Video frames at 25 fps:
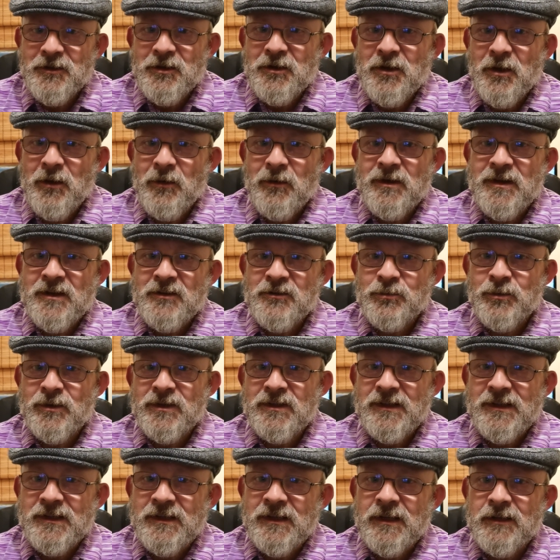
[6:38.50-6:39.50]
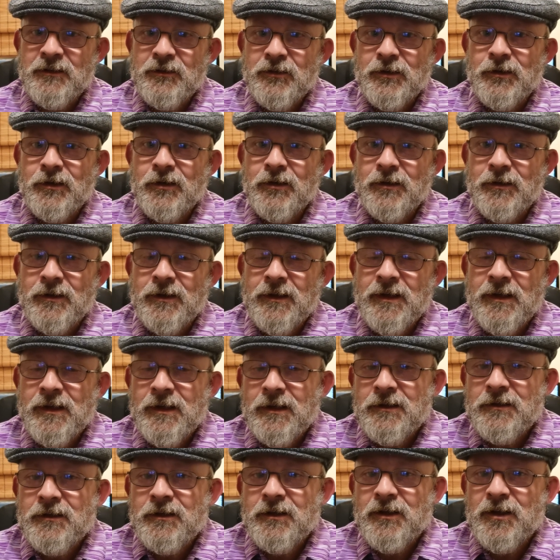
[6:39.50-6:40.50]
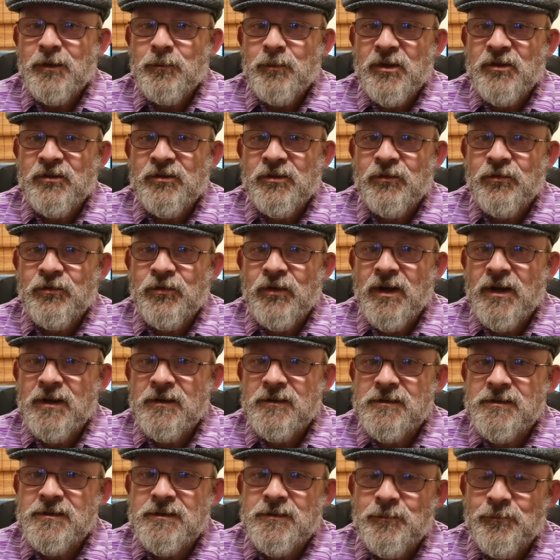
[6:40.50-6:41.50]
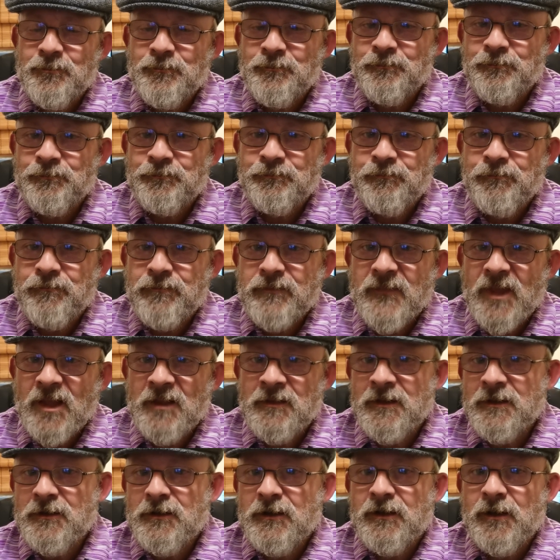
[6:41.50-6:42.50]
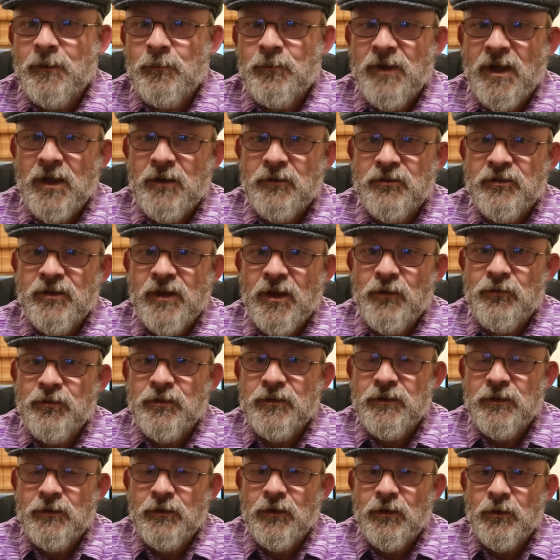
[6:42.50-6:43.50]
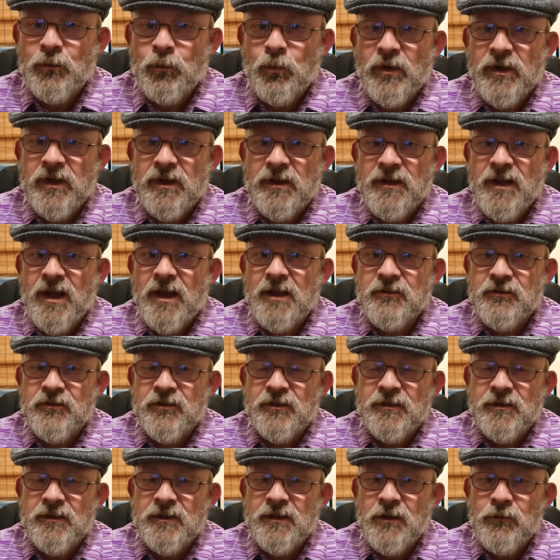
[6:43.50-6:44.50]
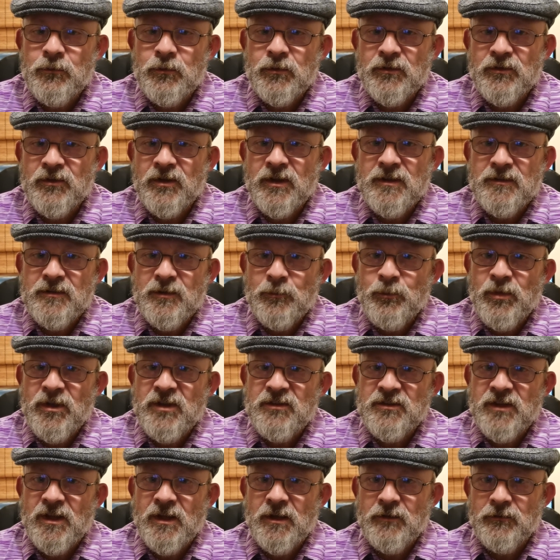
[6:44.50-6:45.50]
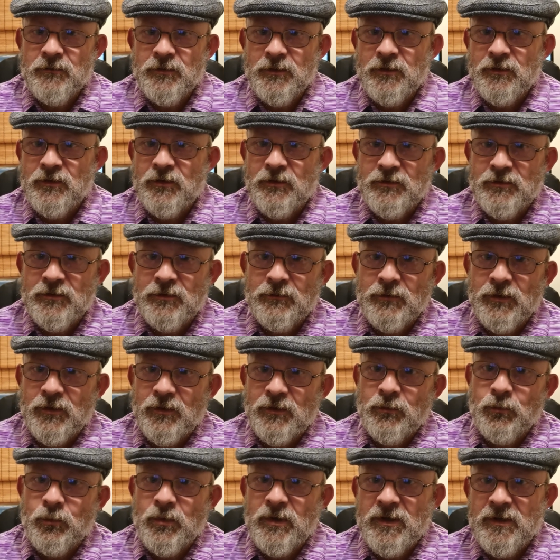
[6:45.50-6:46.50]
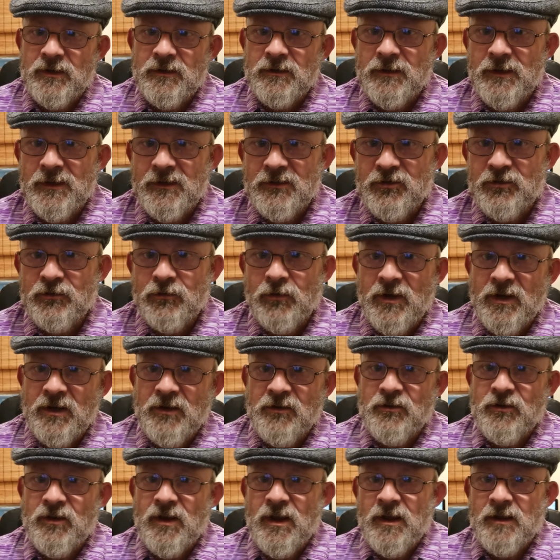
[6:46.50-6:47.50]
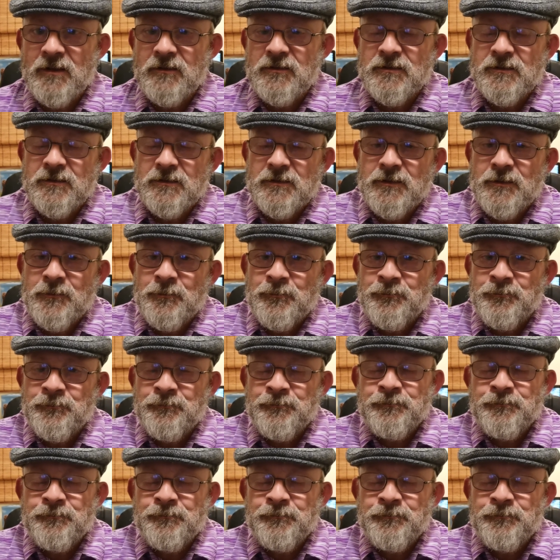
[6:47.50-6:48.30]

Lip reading: You know how it is when you're a kid. You're gonna miss your friends. And then you come down south and you've got a weird accent. And everyone takes the piss out of you because you've got a weird, strange accent.